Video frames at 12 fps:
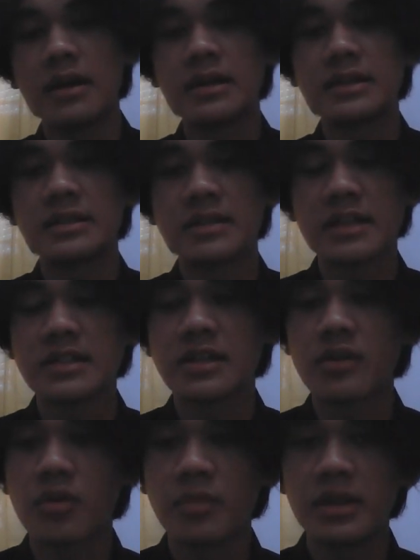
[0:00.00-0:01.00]
section
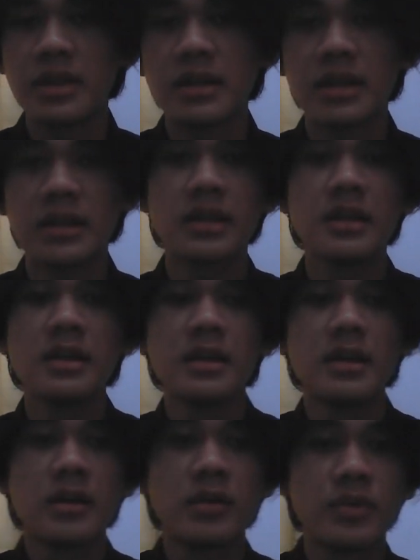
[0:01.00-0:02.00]
or meeting that
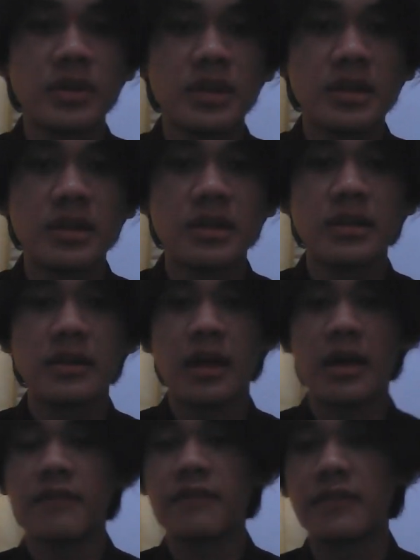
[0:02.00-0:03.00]
we
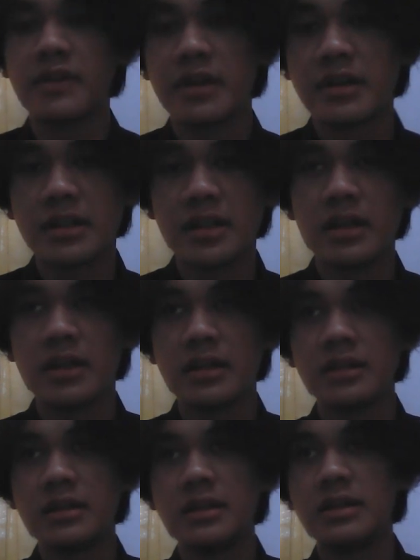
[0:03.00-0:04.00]
have learned
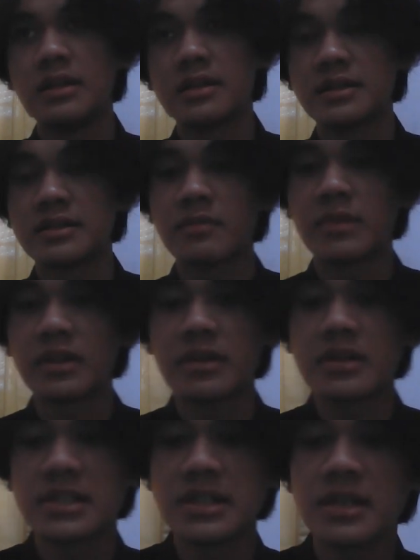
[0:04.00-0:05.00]
in the research
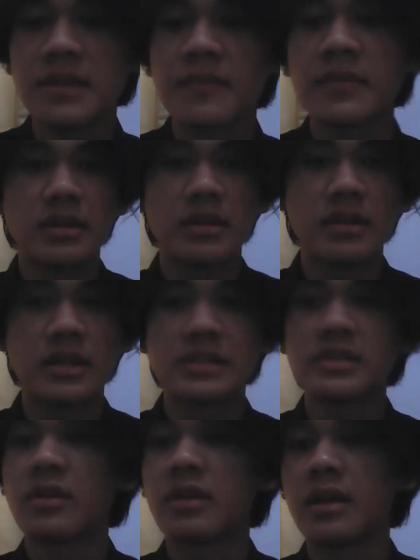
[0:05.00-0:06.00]
methodology. That's
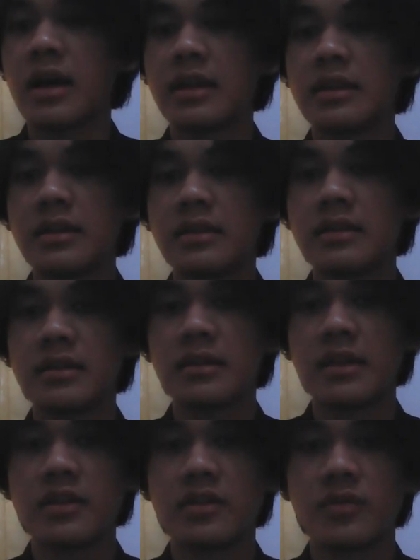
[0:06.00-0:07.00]
all, I think.
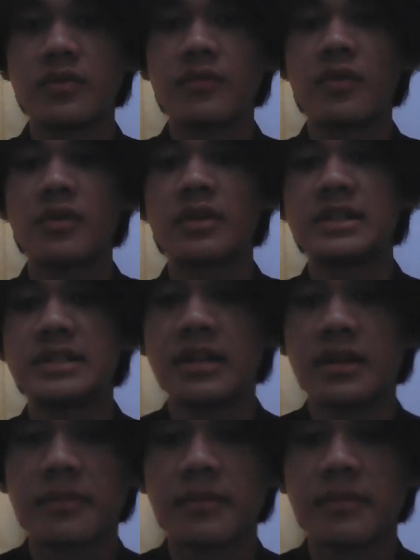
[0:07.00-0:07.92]
Thank you for listening.